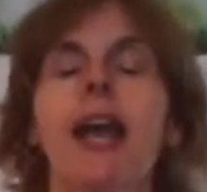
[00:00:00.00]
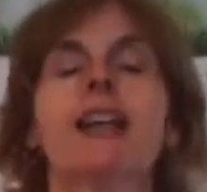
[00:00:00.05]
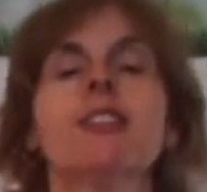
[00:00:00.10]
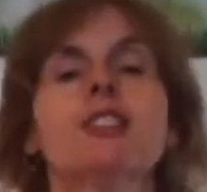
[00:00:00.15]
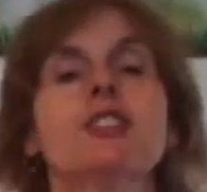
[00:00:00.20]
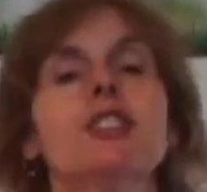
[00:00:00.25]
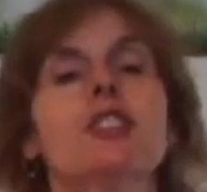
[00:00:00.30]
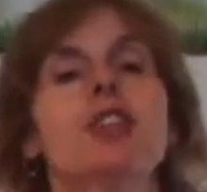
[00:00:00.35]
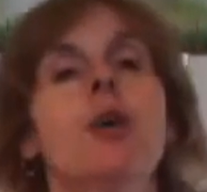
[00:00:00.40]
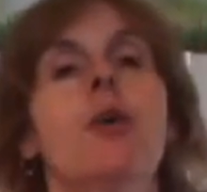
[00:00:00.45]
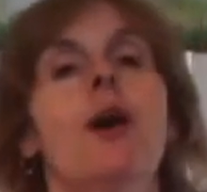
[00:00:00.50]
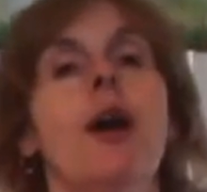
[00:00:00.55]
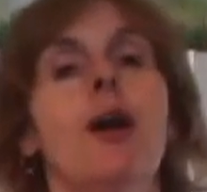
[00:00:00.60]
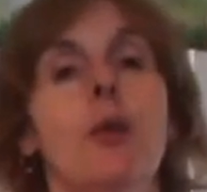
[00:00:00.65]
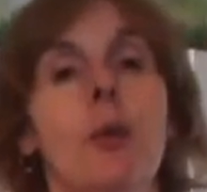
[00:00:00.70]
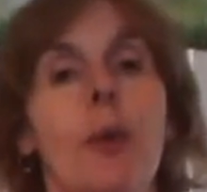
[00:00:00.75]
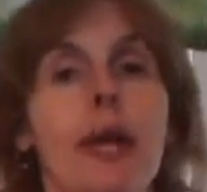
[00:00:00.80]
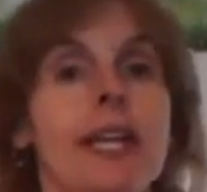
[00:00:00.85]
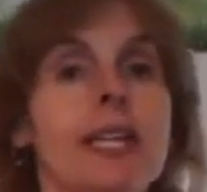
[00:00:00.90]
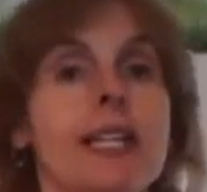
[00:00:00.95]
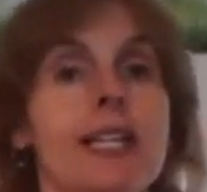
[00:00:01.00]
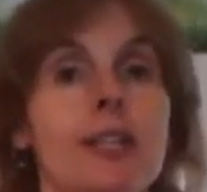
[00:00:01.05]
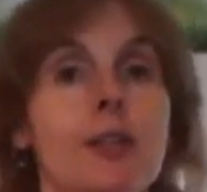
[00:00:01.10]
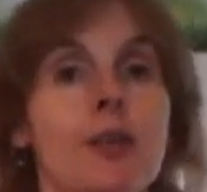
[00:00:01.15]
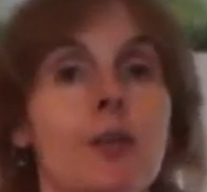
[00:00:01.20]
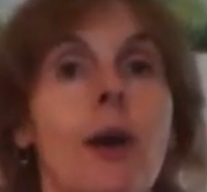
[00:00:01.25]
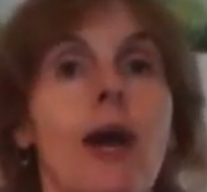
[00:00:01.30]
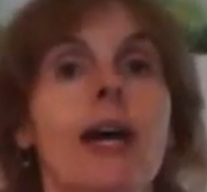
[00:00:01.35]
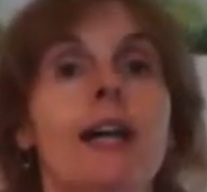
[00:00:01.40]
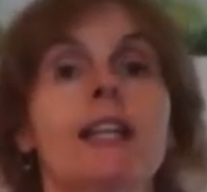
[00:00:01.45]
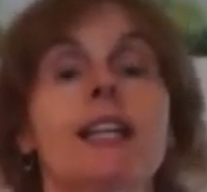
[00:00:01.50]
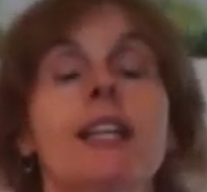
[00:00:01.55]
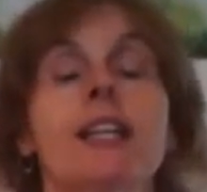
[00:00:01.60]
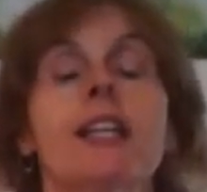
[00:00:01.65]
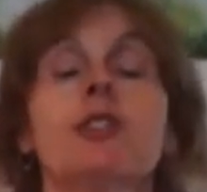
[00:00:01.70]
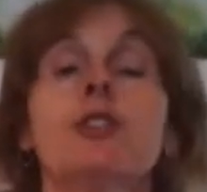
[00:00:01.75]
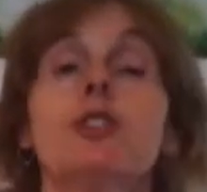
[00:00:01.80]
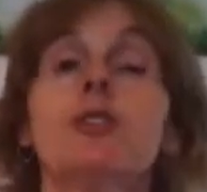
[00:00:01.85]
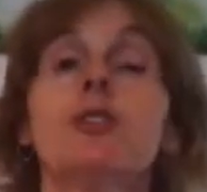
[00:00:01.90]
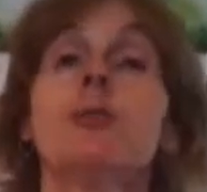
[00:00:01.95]
And so I'll wait a little while
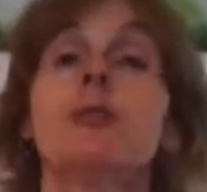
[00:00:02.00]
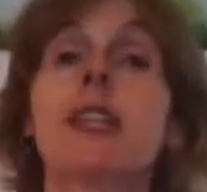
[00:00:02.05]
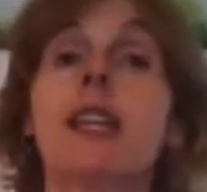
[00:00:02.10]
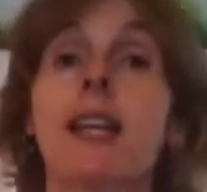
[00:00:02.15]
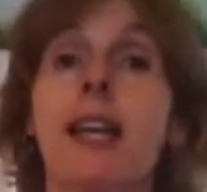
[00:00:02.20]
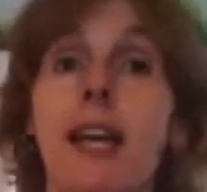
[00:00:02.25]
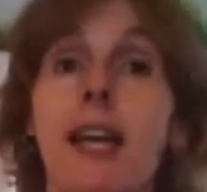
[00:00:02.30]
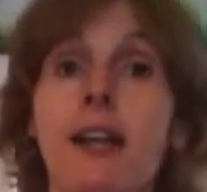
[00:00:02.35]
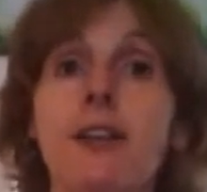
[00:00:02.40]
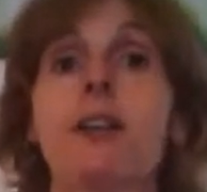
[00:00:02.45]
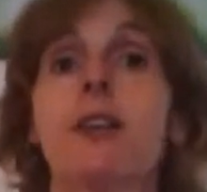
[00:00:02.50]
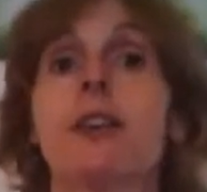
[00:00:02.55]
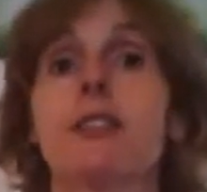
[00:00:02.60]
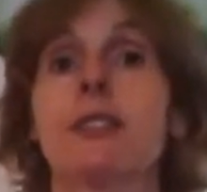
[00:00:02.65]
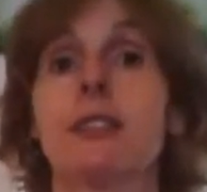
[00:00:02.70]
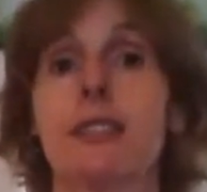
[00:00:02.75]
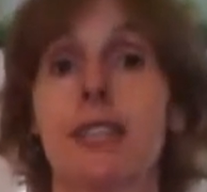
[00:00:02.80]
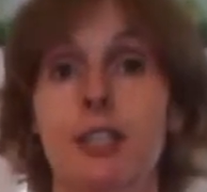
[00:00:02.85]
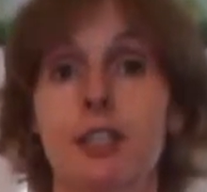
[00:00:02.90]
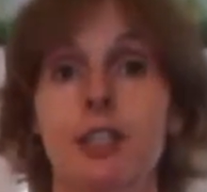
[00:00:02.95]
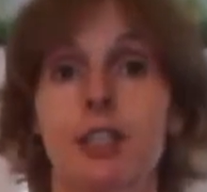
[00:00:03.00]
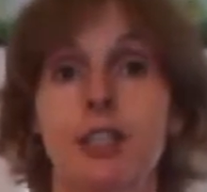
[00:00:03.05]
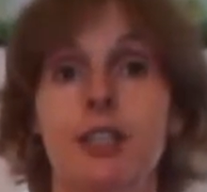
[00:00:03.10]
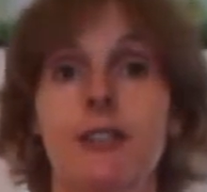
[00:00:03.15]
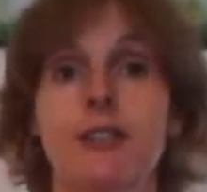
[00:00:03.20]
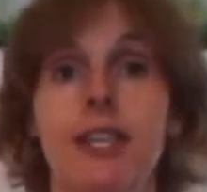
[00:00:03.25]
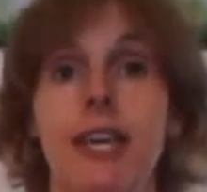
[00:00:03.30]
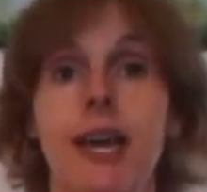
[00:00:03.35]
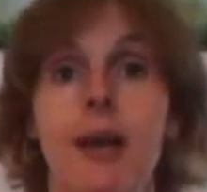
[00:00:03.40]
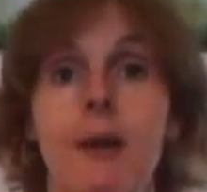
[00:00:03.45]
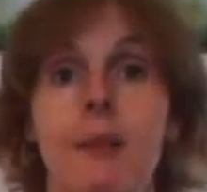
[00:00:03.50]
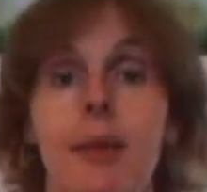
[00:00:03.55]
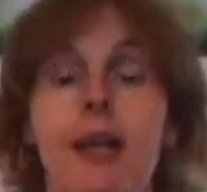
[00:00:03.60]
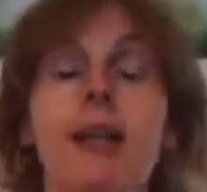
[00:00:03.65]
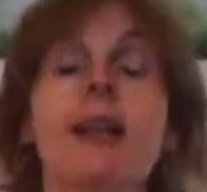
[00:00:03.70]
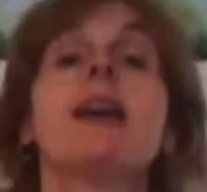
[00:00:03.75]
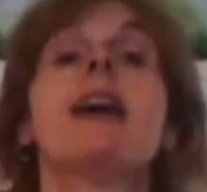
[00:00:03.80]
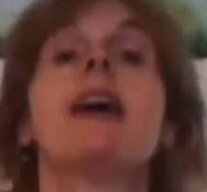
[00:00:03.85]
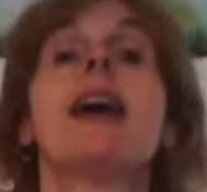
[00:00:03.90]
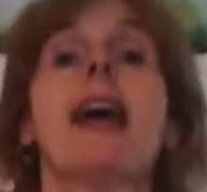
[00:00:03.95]
and I'll do another session of
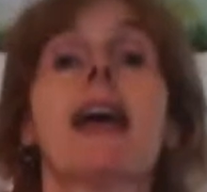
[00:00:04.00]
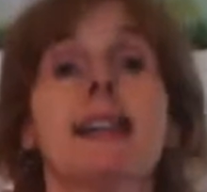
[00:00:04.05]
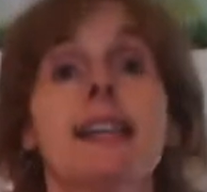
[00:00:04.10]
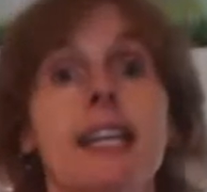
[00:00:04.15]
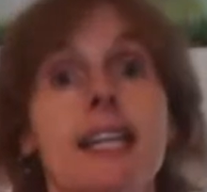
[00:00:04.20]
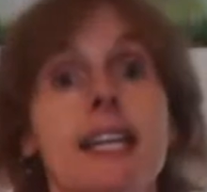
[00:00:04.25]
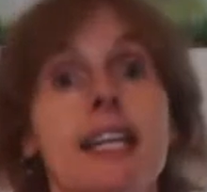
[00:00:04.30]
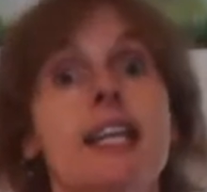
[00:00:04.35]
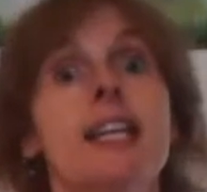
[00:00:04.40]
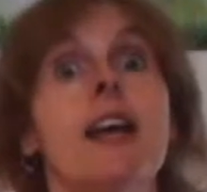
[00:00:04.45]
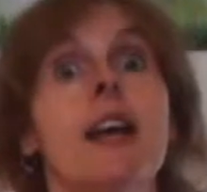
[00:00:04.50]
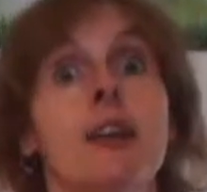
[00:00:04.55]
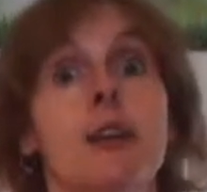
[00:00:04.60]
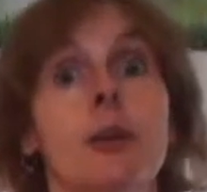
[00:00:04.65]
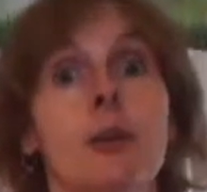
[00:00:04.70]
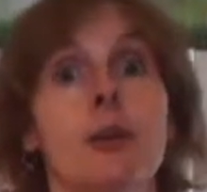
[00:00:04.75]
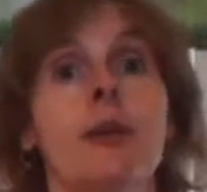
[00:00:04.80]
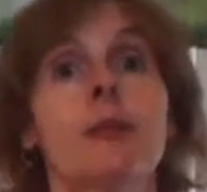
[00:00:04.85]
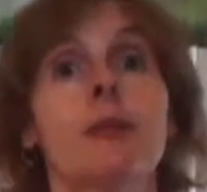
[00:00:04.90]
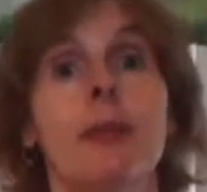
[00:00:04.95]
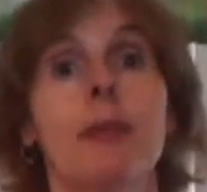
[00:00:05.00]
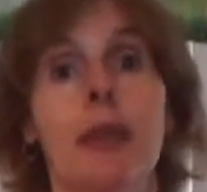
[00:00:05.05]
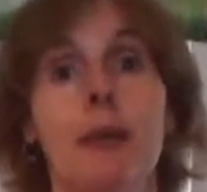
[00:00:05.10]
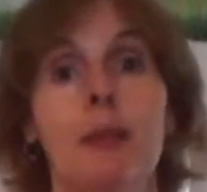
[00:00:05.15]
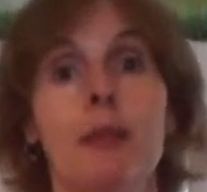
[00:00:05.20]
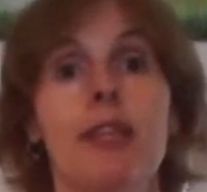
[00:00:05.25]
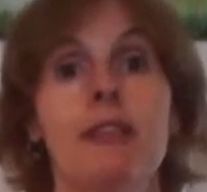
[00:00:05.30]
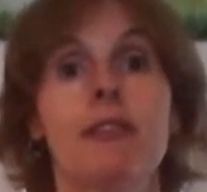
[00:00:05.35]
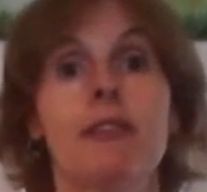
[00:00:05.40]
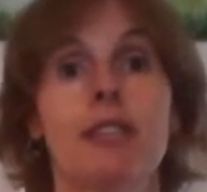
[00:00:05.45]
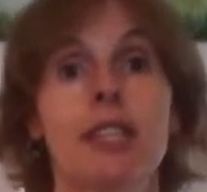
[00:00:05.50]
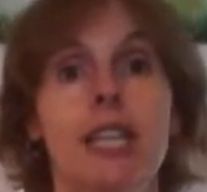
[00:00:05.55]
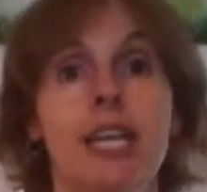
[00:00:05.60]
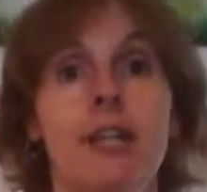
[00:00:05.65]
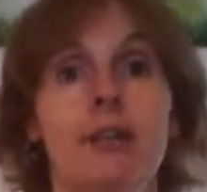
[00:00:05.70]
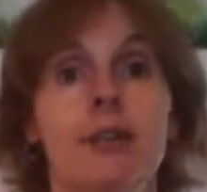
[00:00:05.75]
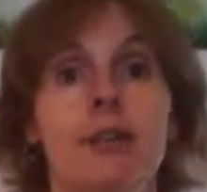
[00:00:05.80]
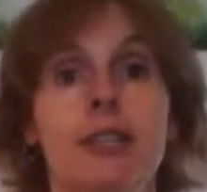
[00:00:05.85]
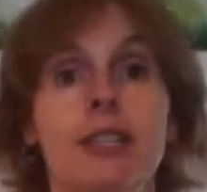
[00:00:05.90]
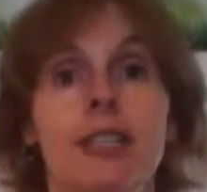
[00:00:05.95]
tapping, and then another one maybe even
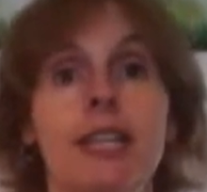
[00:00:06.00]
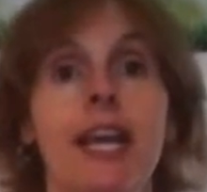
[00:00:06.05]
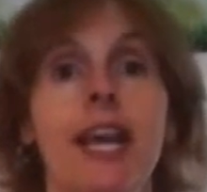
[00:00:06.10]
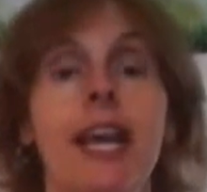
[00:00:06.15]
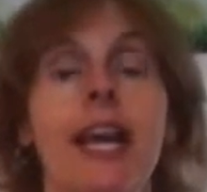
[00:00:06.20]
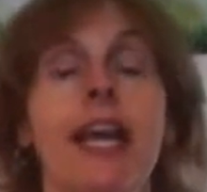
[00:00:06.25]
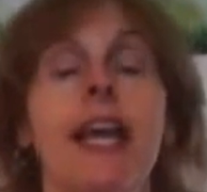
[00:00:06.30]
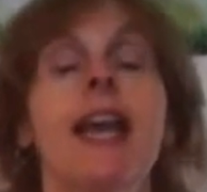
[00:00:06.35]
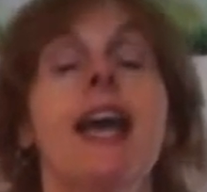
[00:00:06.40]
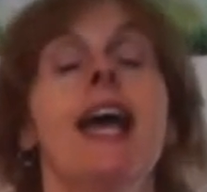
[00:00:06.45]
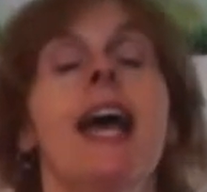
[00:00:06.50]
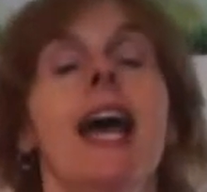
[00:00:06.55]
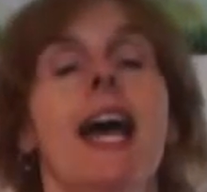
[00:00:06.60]
later in the day.